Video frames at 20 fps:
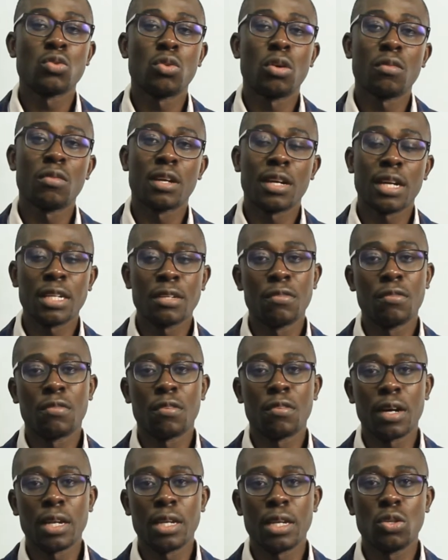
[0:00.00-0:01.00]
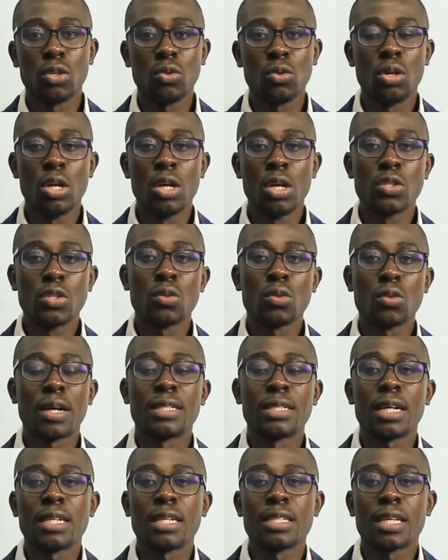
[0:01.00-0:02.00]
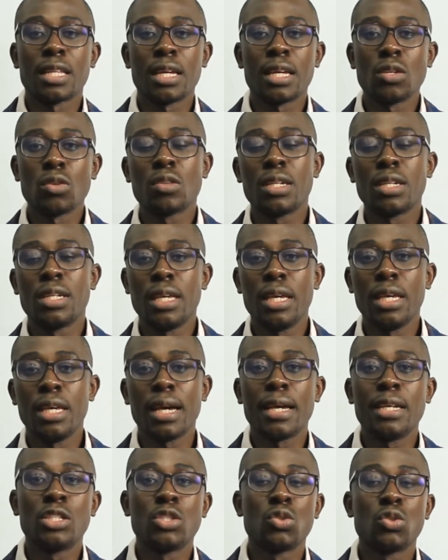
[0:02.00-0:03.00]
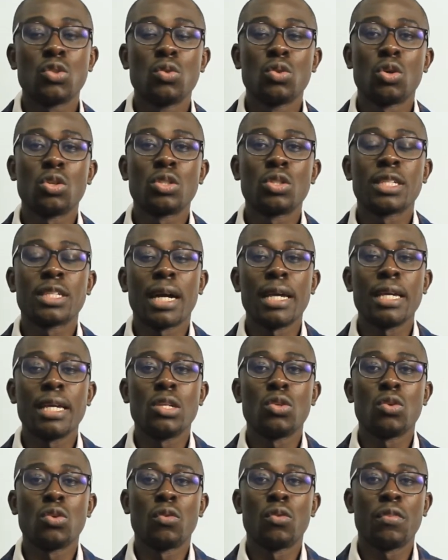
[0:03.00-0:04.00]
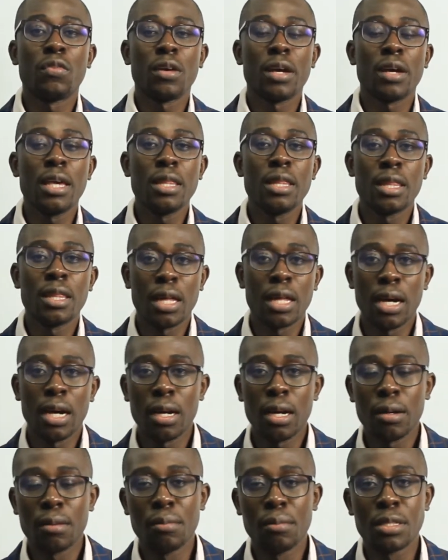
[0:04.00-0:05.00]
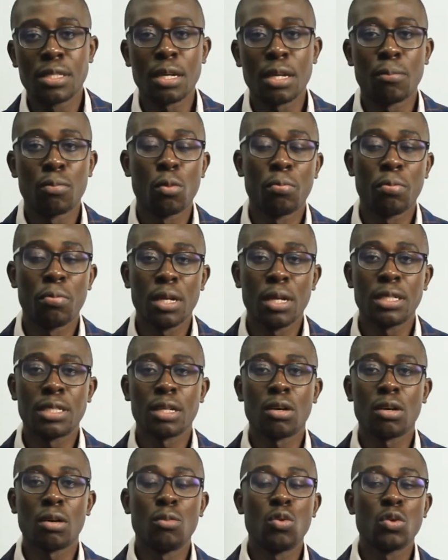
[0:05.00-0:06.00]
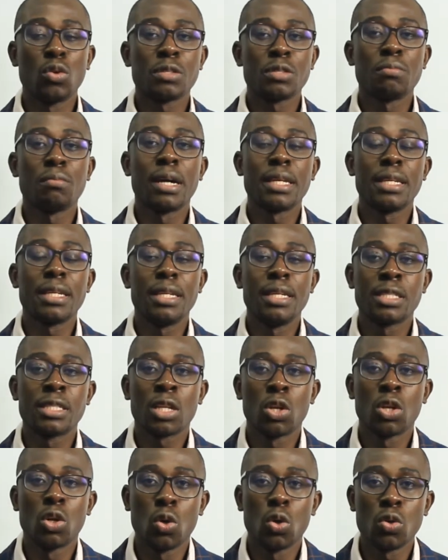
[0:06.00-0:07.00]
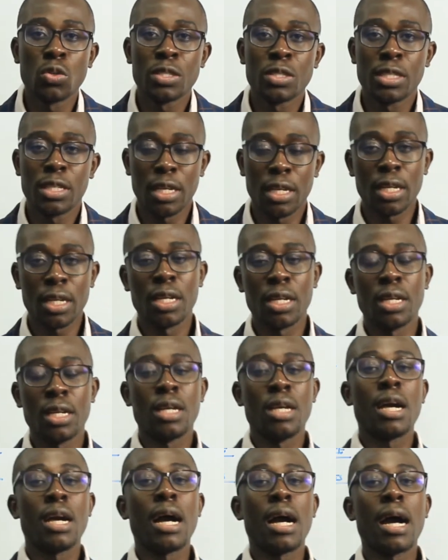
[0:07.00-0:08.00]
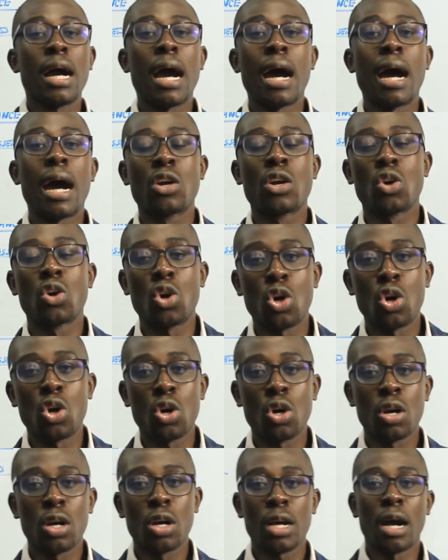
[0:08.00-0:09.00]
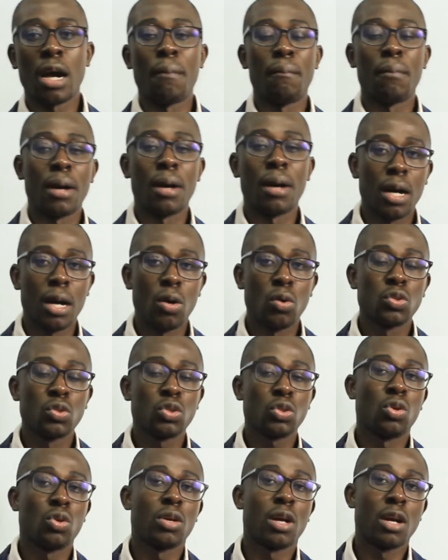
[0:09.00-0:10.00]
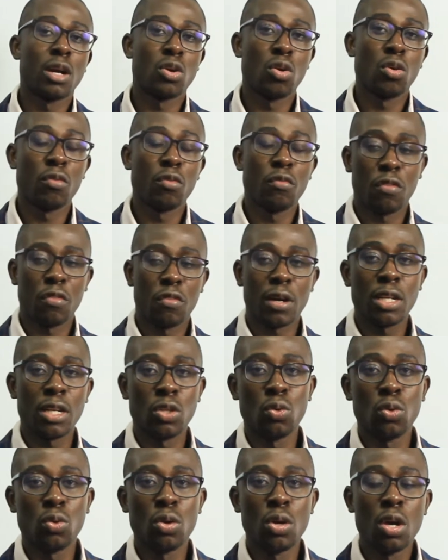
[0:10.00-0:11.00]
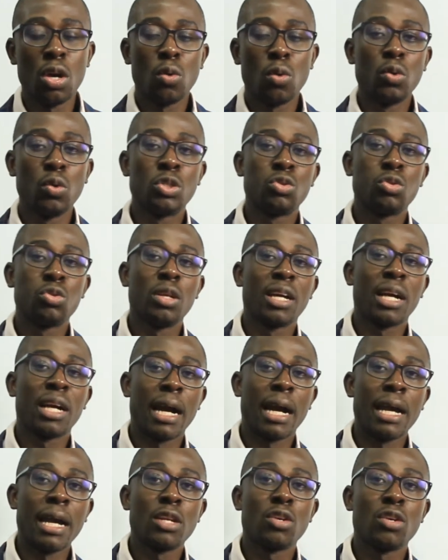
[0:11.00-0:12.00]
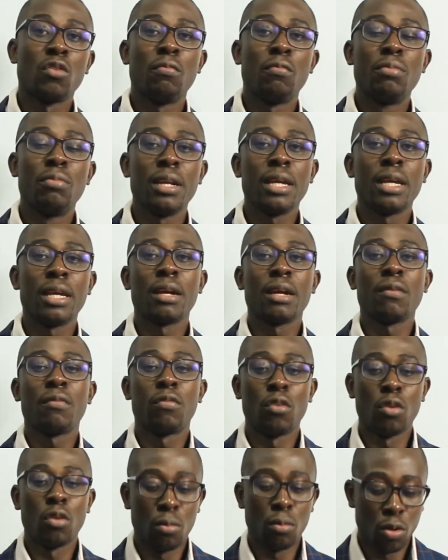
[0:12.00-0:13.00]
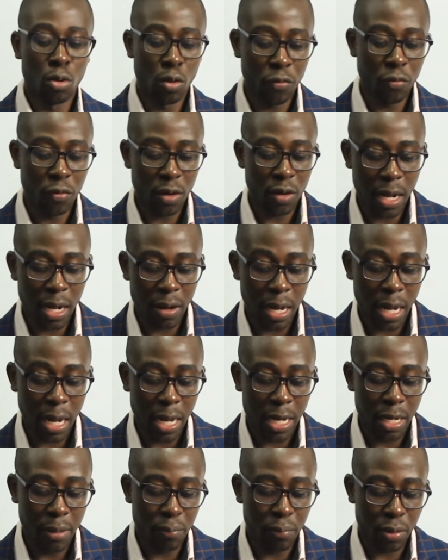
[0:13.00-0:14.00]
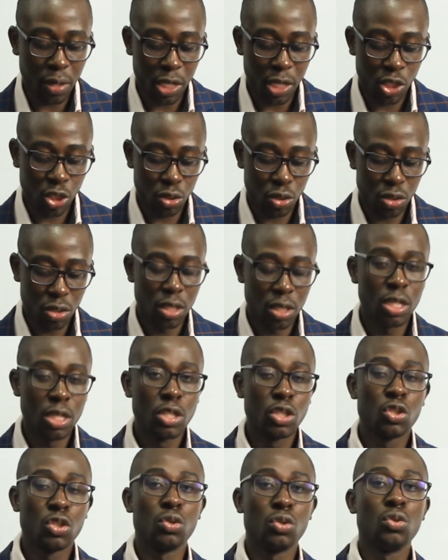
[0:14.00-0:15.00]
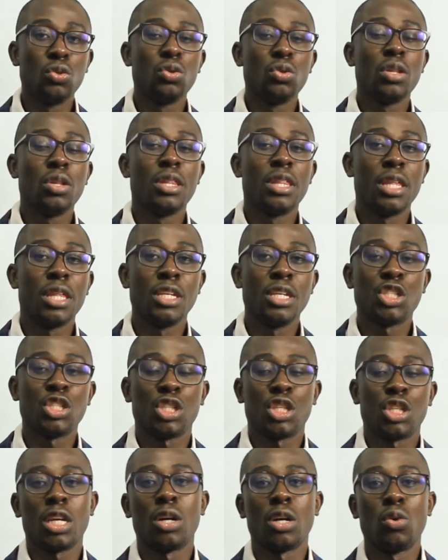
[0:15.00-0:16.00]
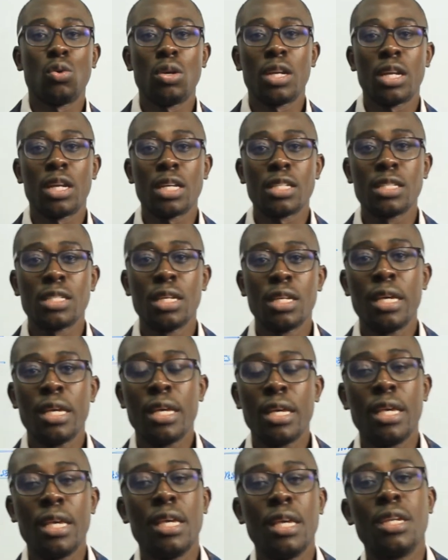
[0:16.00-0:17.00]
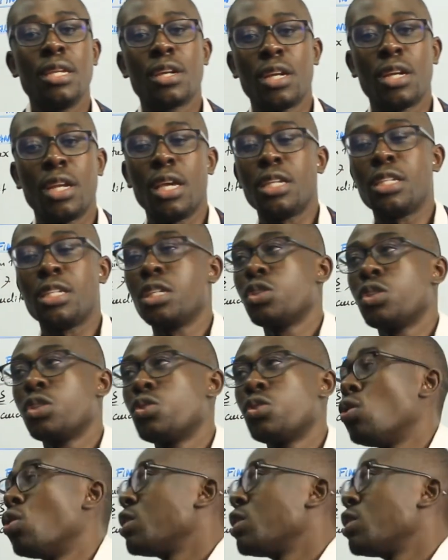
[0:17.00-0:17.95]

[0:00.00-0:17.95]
have the right value so that at the end of the day, I should not kind of either misappropriate our books by disclosing a wrong amount or a wrong value, which will kind of bring form of an impression to the shareholders in relating to what?